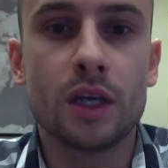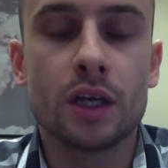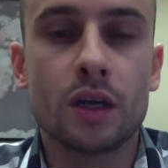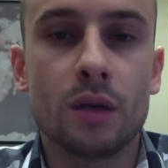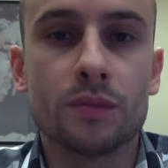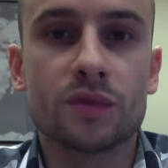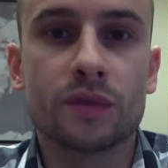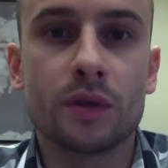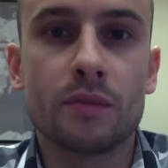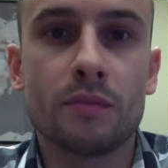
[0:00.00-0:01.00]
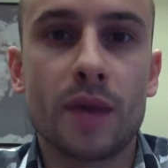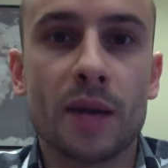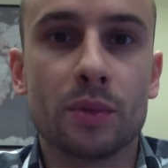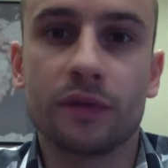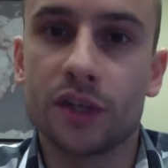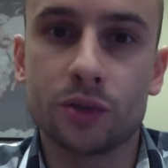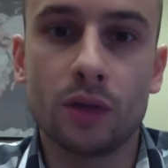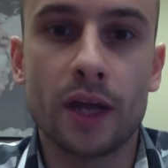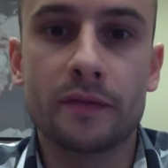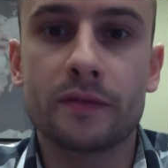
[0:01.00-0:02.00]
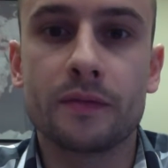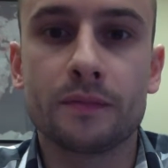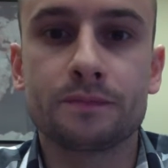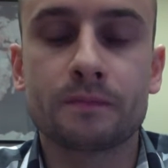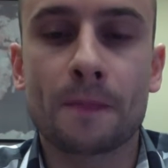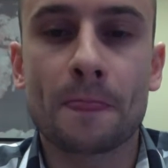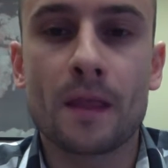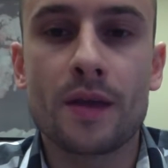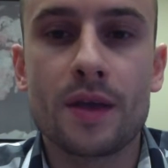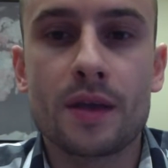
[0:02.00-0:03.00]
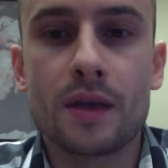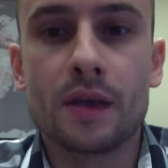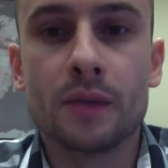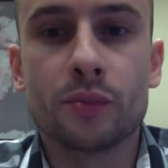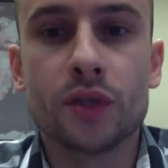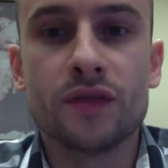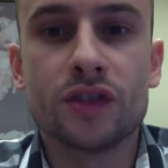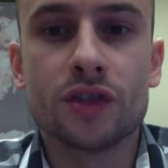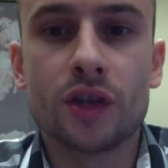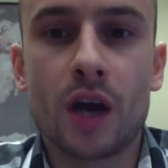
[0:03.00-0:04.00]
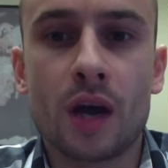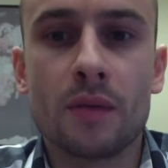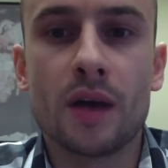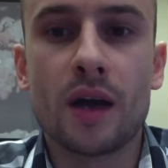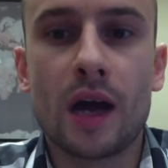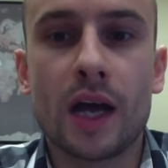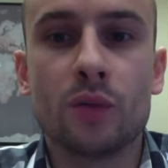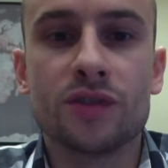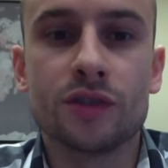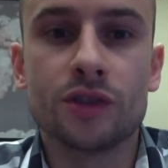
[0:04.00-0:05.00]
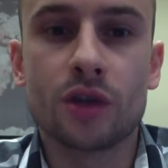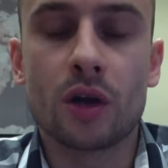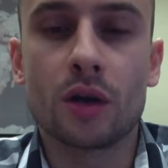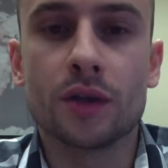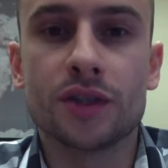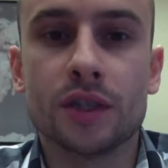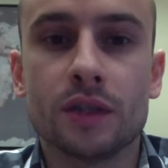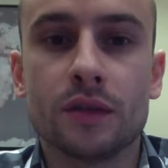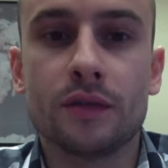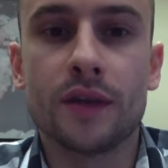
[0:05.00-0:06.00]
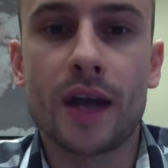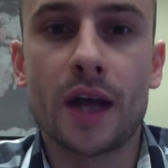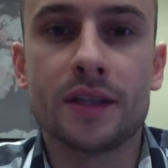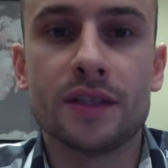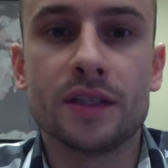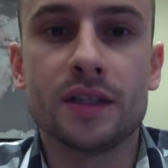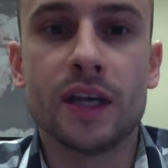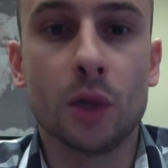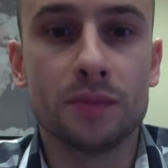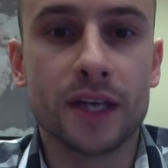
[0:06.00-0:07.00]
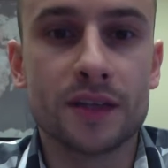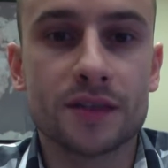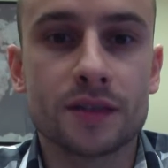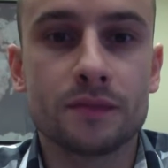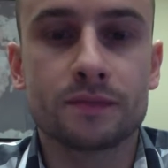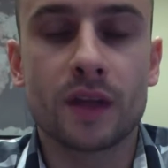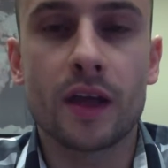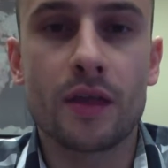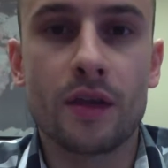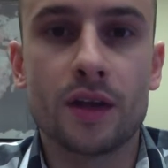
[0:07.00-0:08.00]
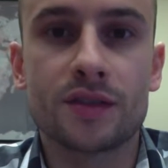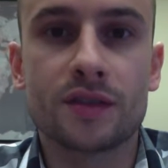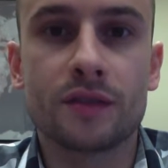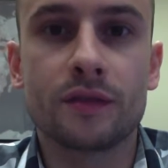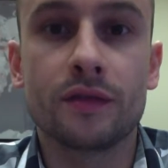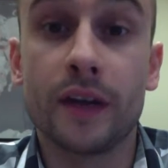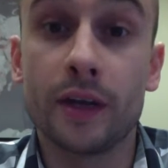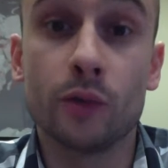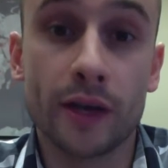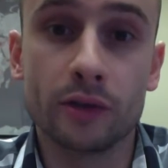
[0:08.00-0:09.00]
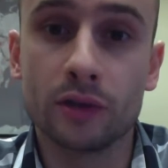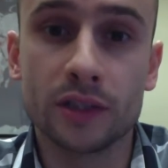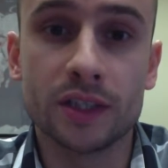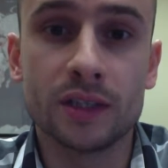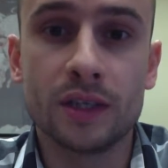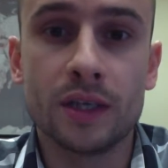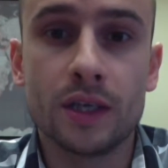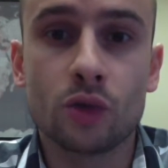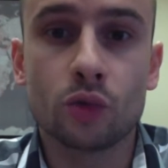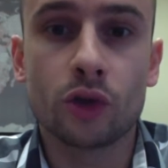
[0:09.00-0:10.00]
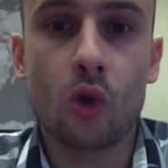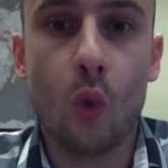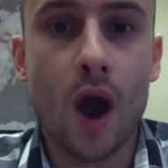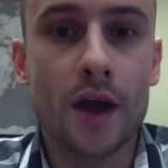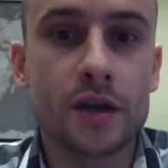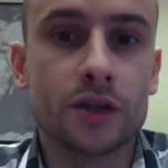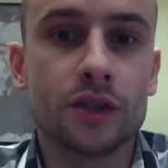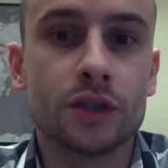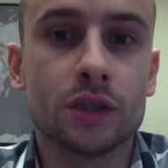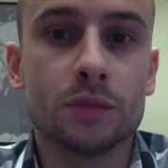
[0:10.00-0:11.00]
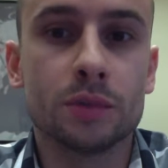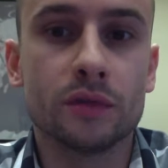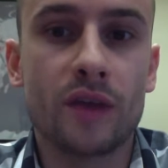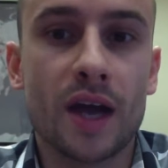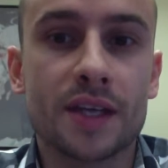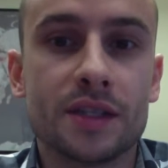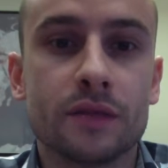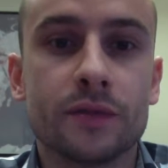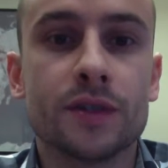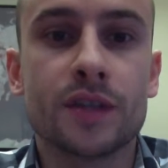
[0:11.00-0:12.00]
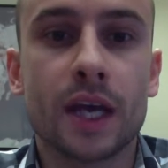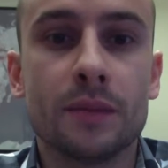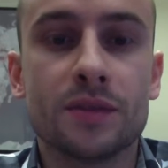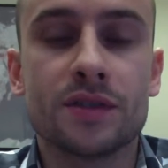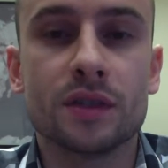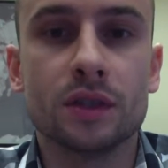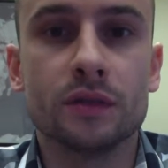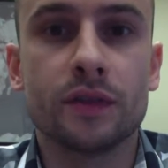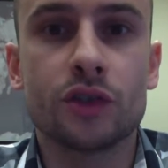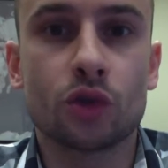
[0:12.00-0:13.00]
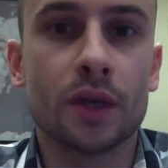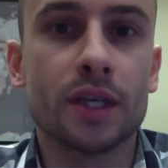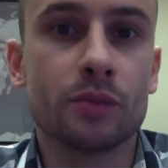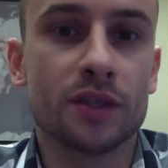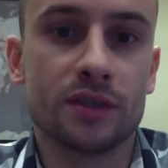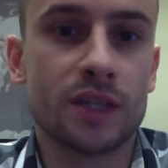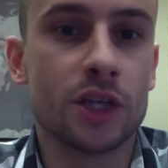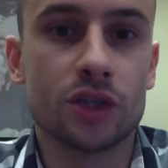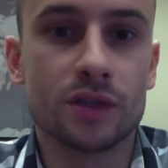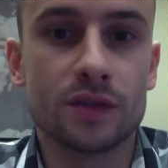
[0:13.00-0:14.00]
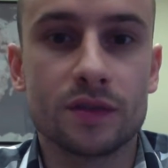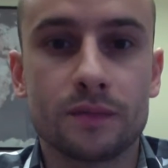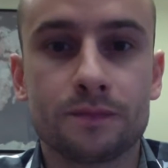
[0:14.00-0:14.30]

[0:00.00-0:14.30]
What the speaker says: comes from my professional life. In a previous job, I was in charge of an IT help desk and thus very regularly required to provide different types of training presentations.